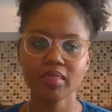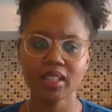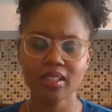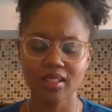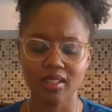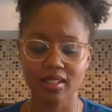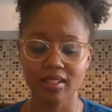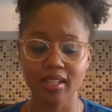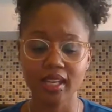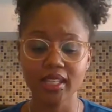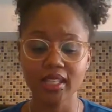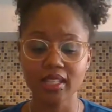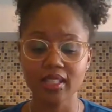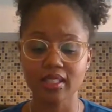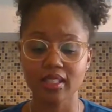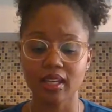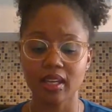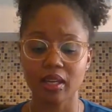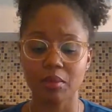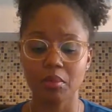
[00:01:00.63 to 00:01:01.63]
The second
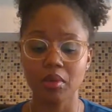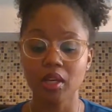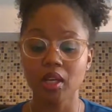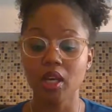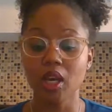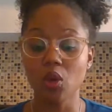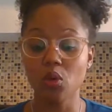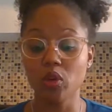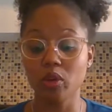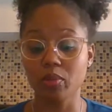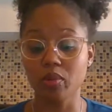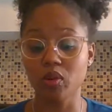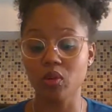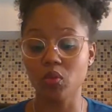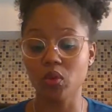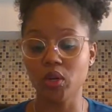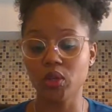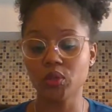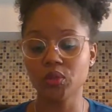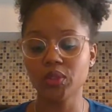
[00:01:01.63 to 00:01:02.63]
time Wilbur
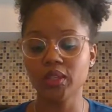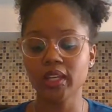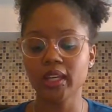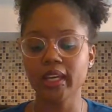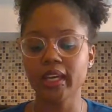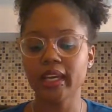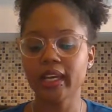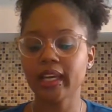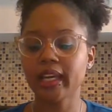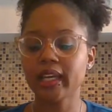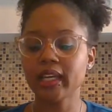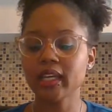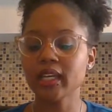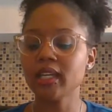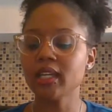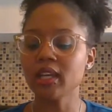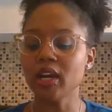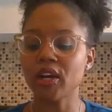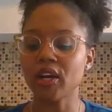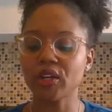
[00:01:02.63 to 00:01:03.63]
awoke,
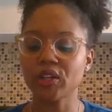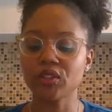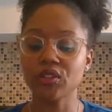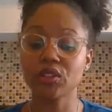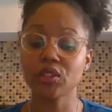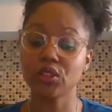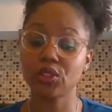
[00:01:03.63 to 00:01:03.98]
he heard the